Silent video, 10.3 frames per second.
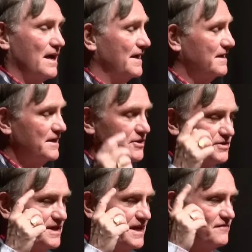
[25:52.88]
I can
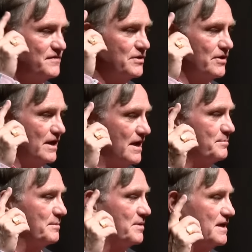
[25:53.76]
hear Dave Vera
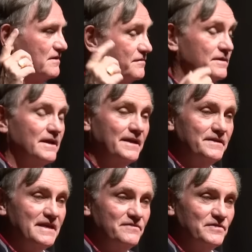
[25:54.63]
up above. And
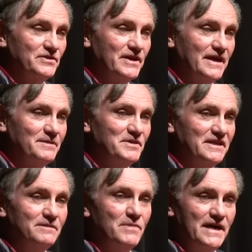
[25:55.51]
Dave Vera had
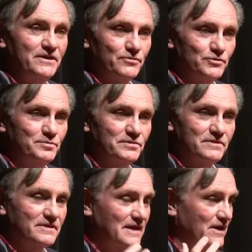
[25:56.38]
been in my group
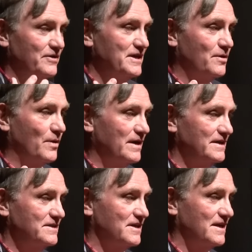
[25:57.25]
carrying a
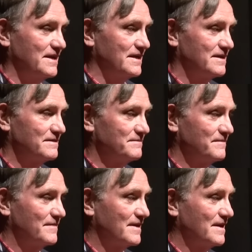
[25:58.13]
walkie-talkie.
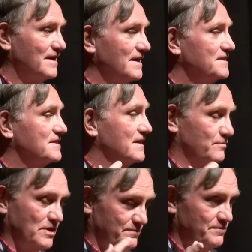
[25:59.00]
He said,
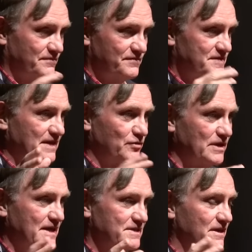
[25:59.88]
well, several
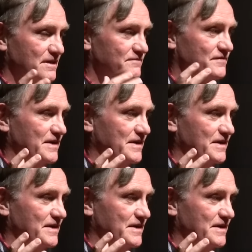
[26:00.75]
guys on our